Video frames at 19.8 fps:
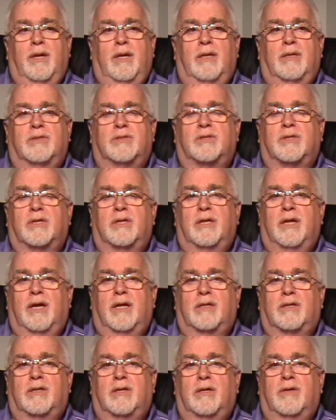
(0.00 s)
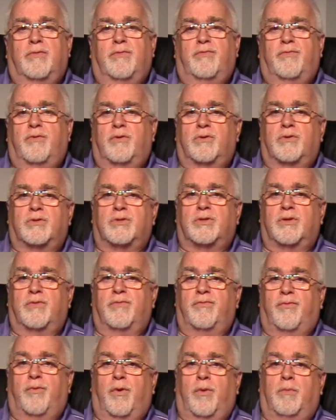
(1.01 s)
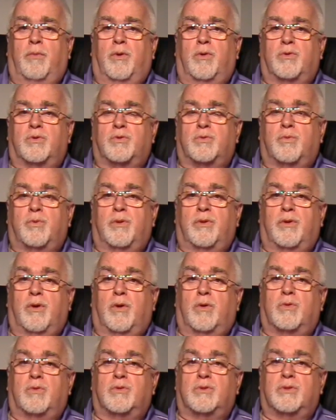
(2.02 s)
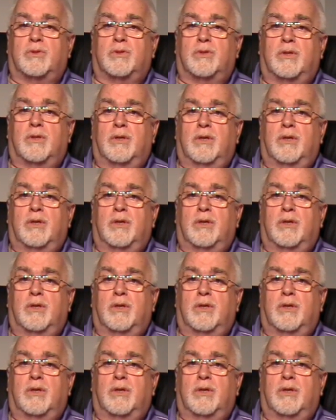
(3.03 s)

is connected first and foremost with those